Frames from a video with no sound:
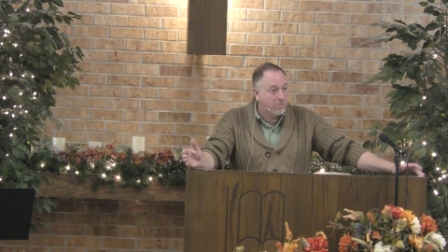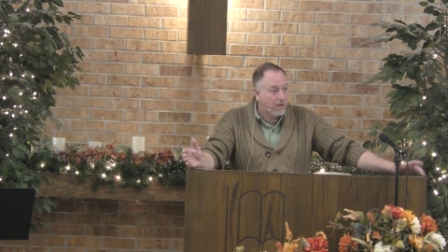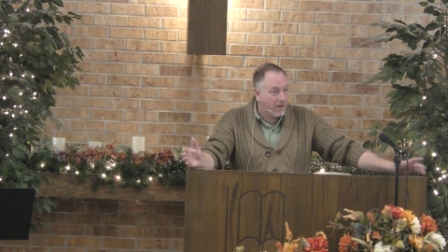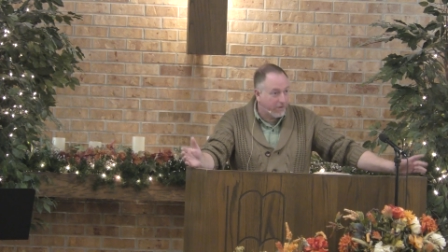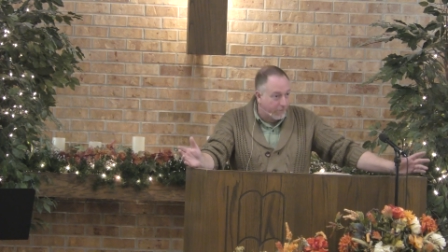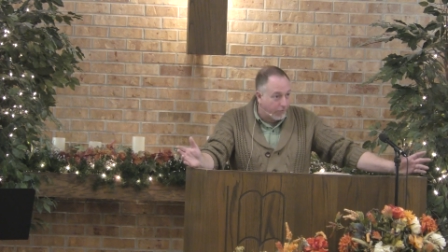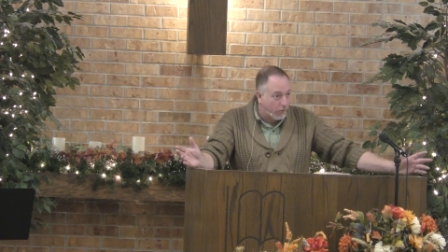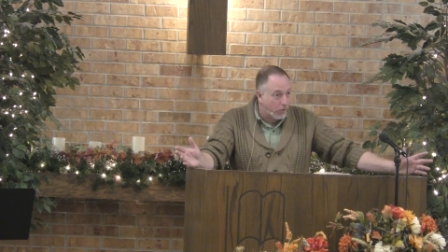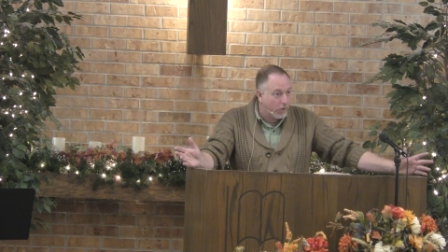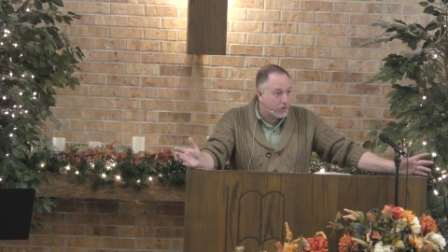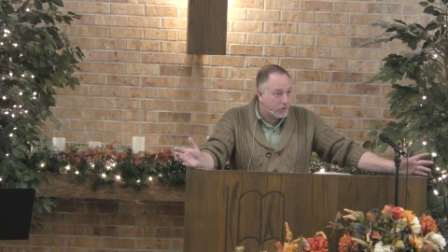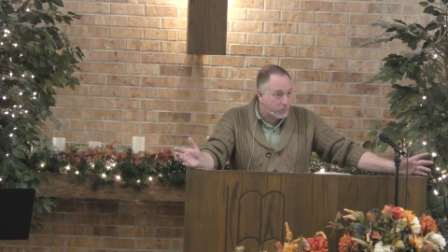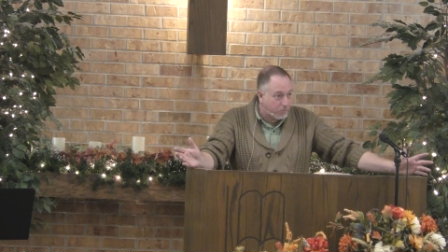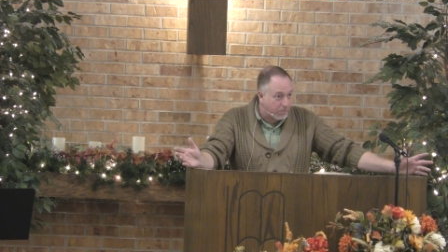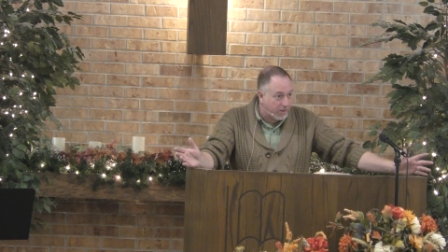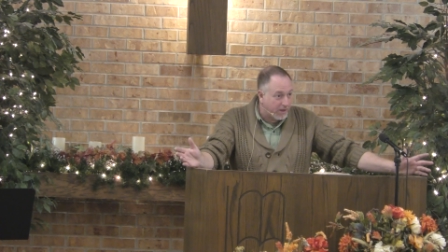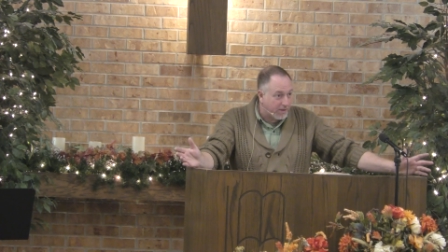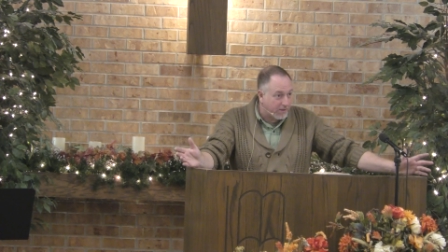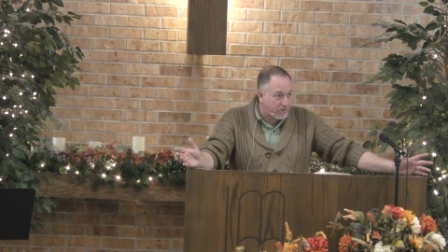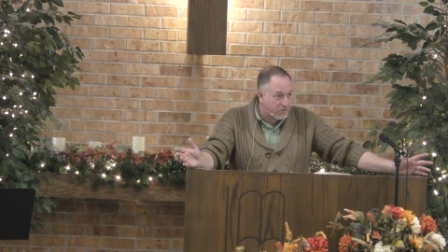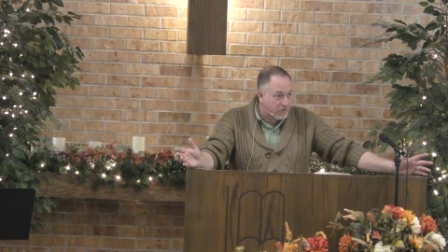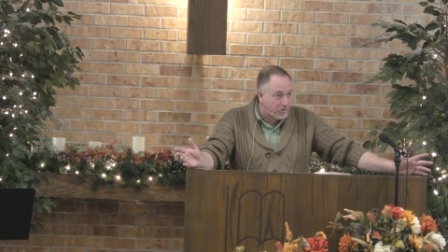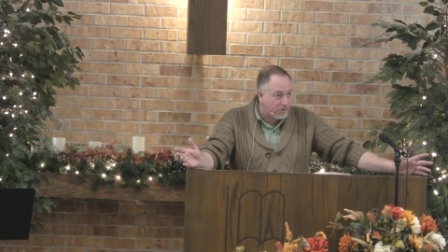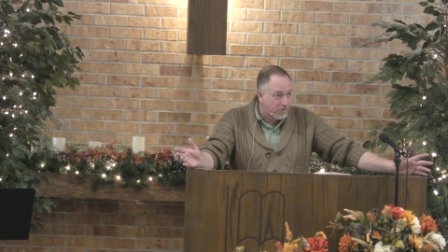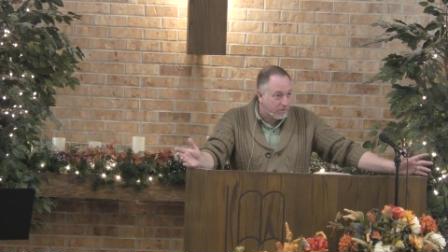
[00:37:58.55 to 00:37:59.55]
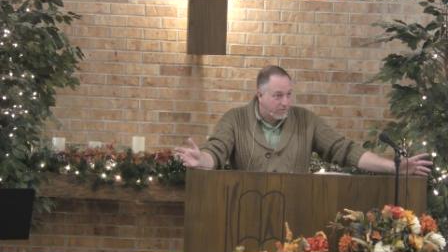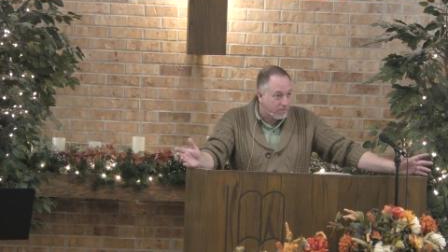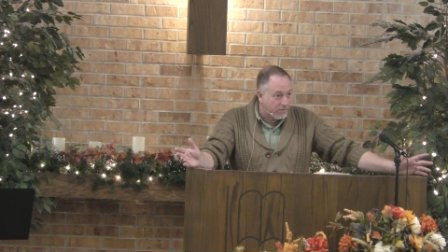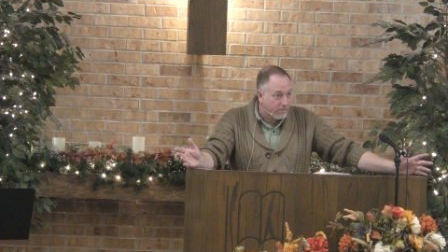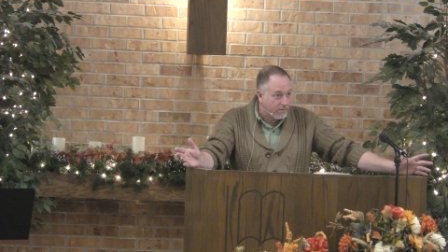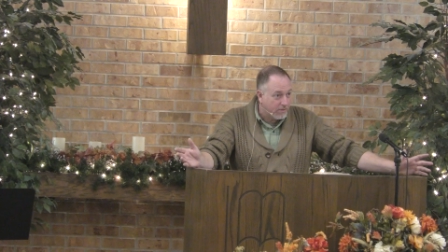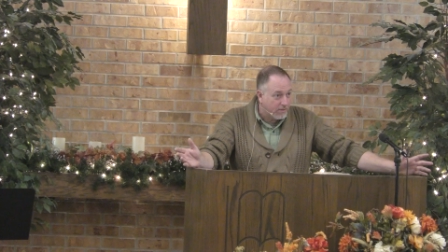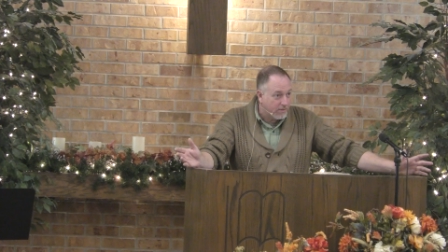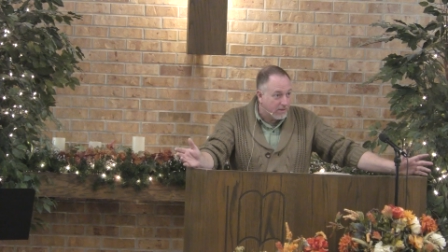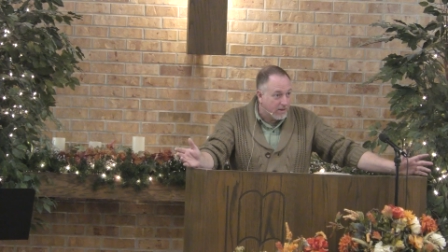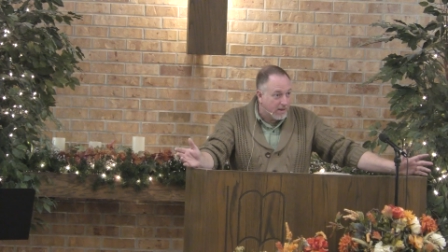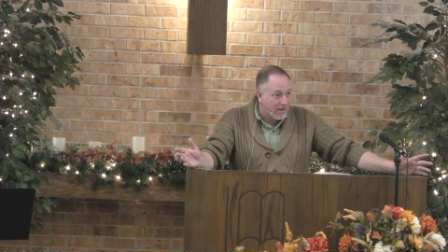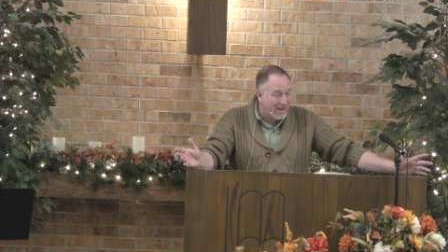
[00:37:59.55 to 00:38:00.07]
my voice piece.
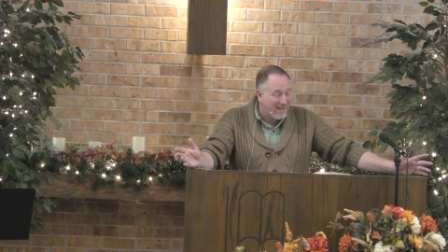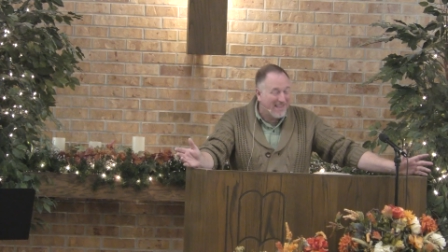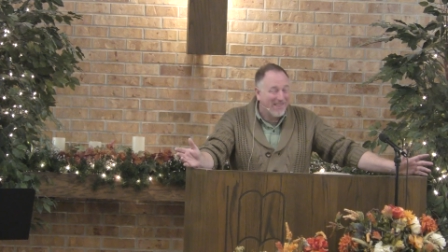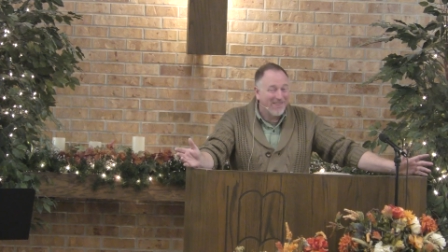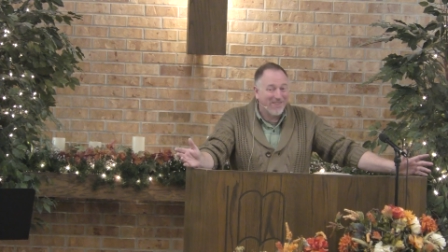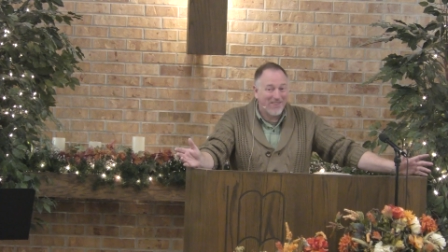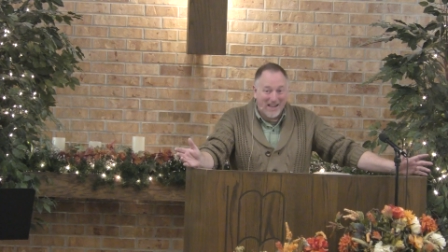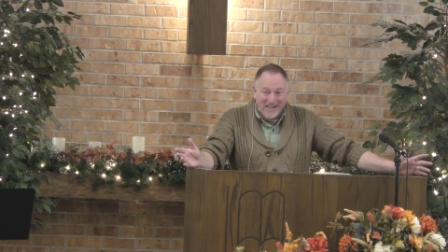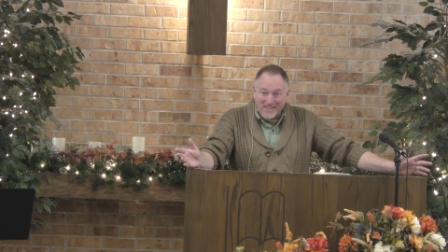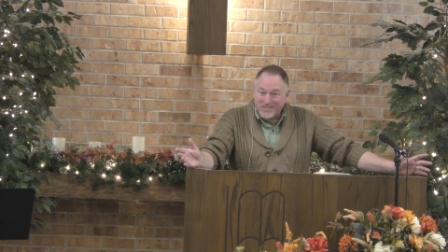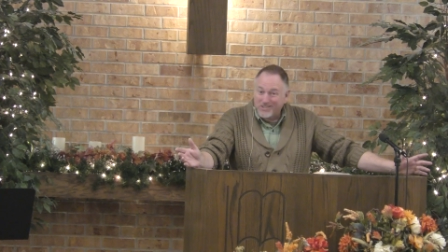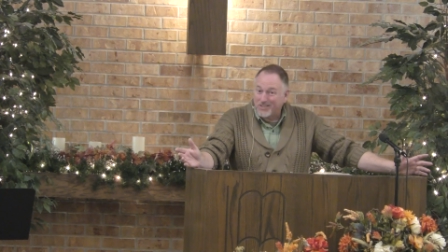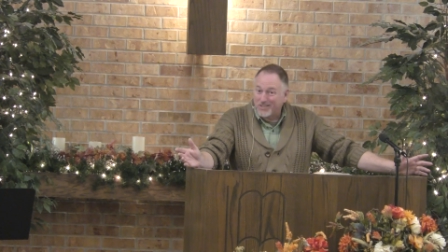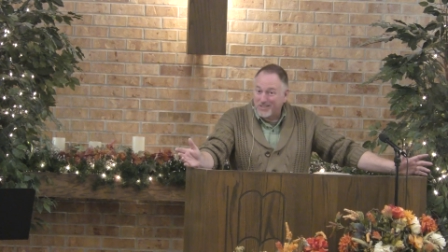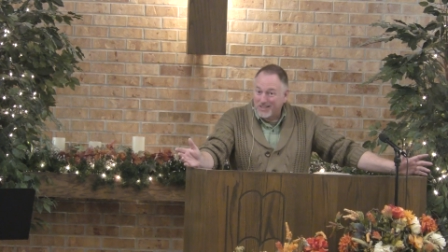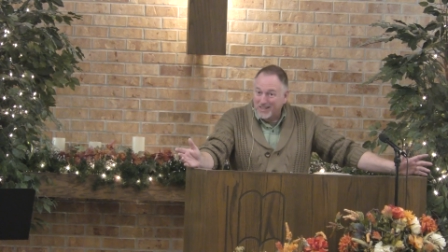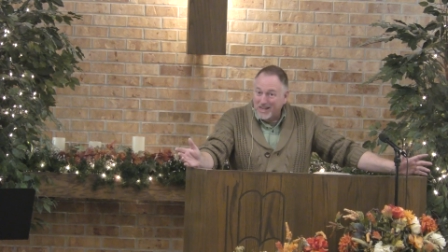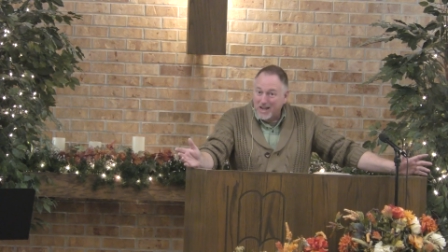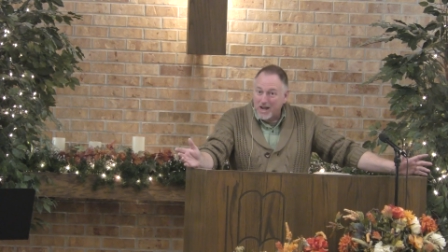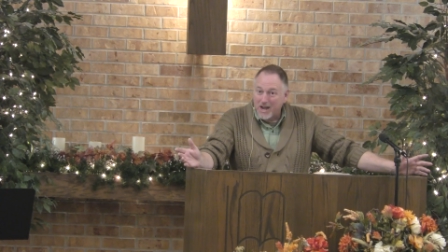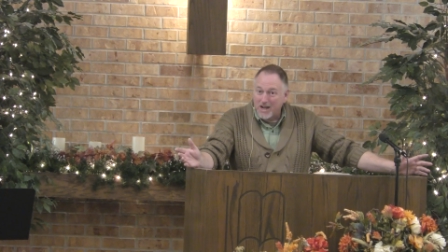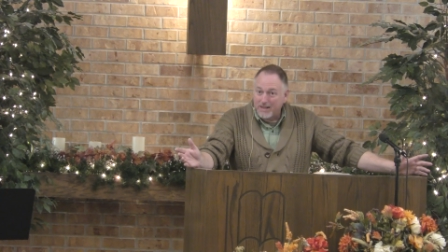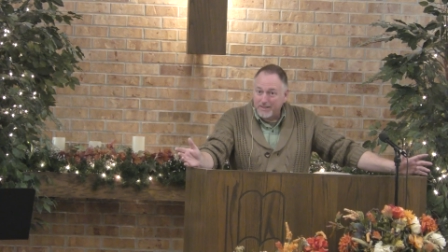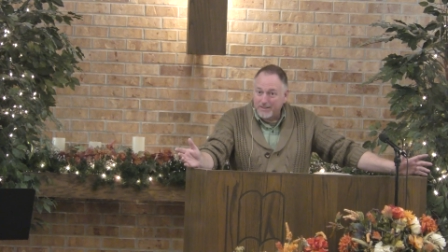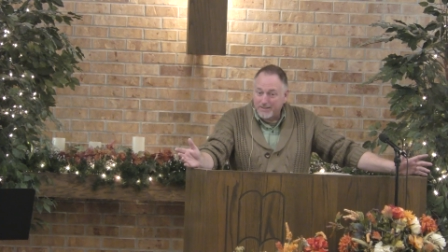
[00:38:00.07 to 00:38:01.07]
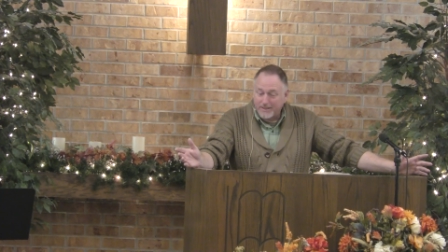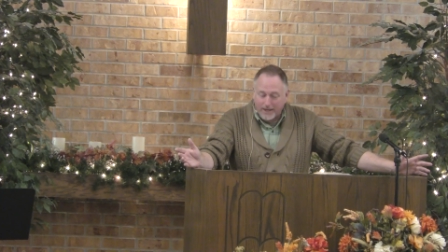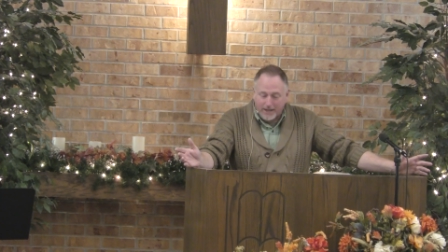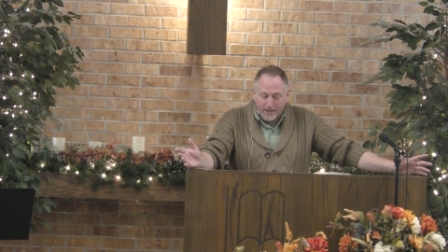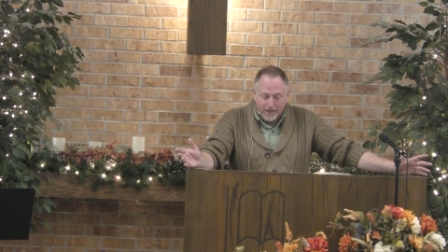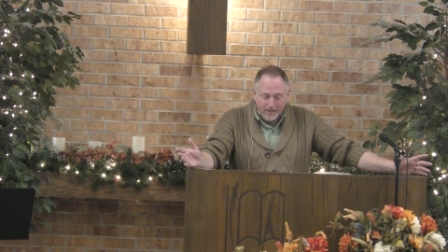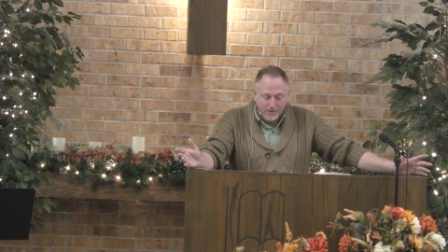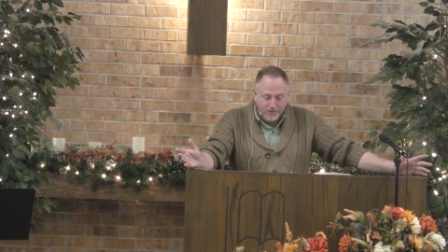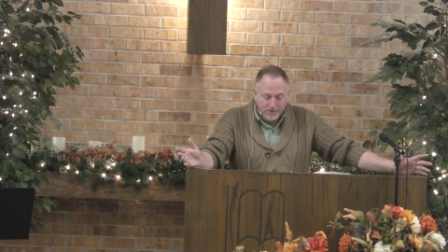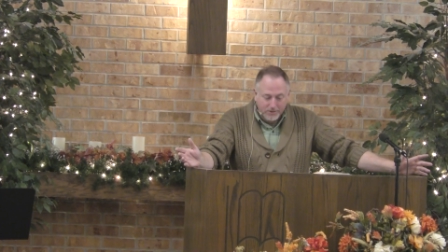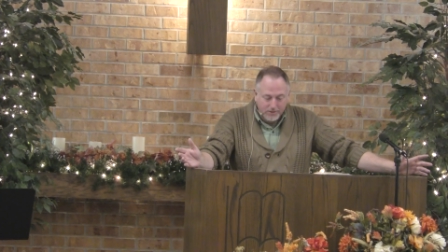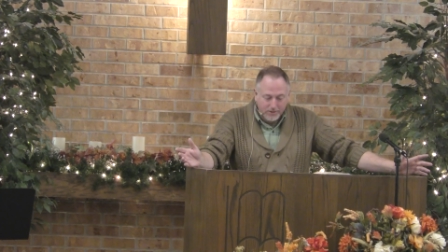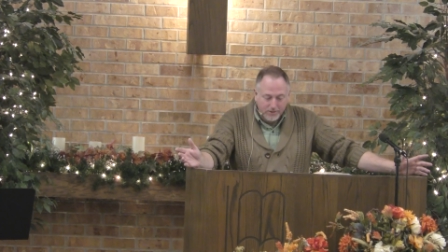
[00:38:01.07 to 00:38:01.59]
That's the
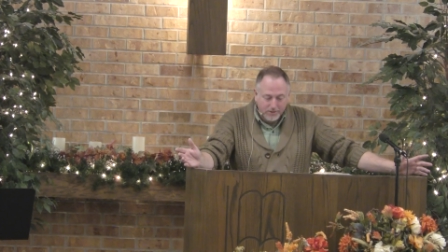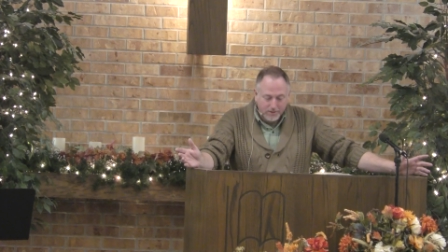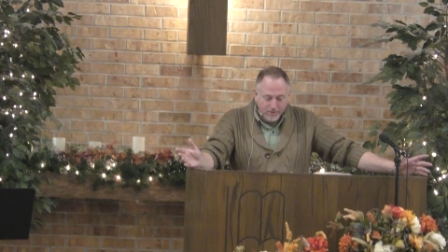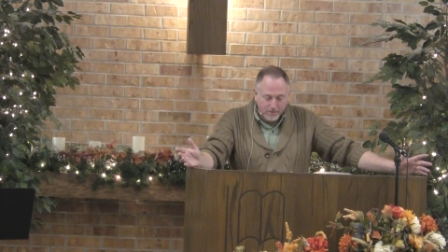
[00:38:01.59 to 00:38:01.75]
context.